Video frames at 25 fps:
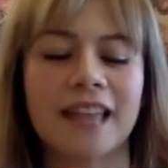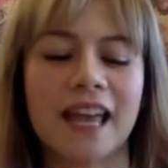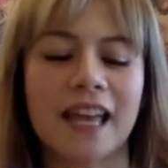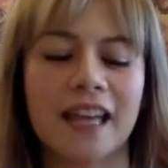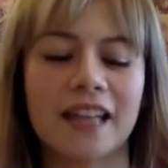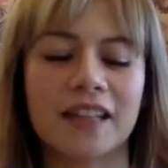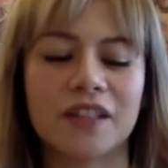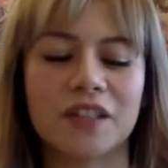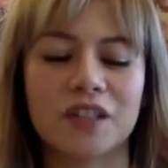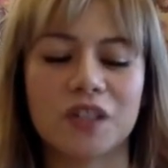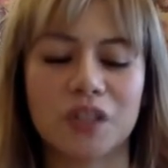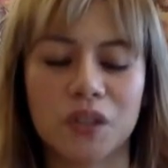
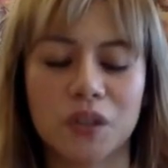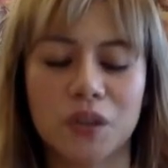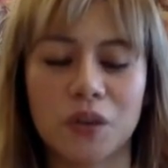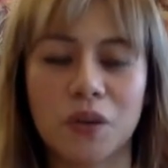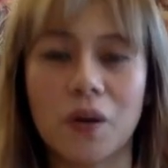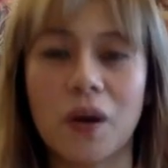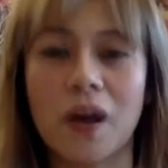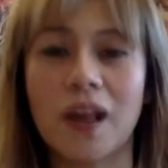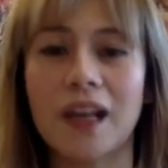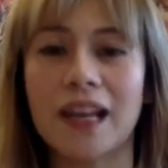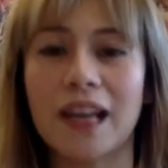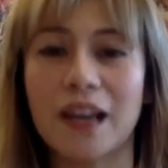and
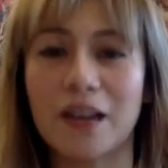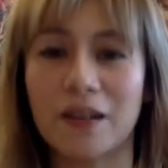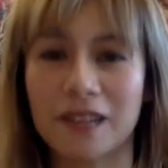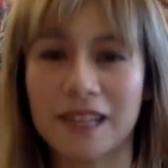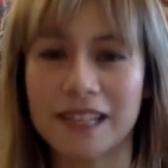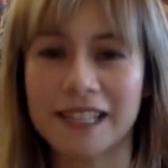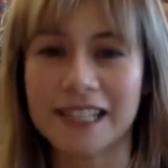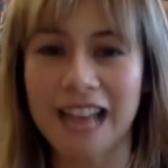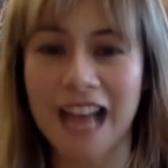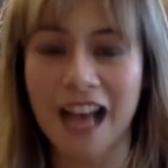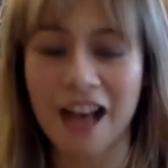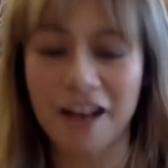2
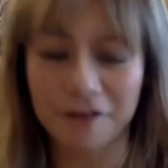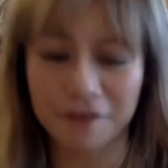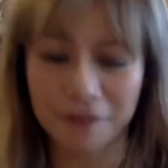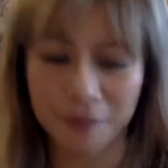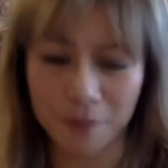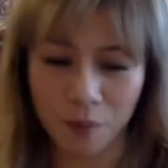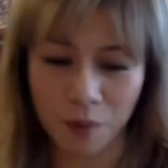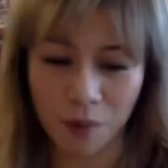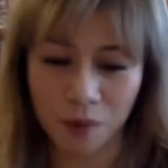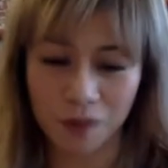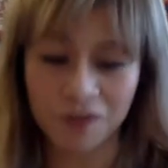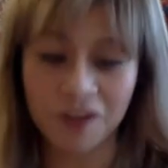Leonid
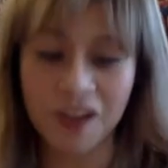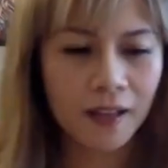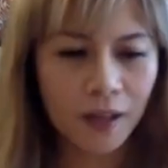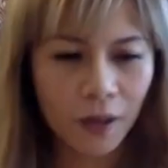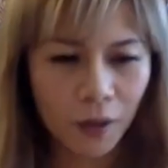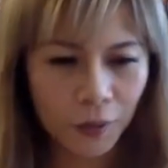Afremov.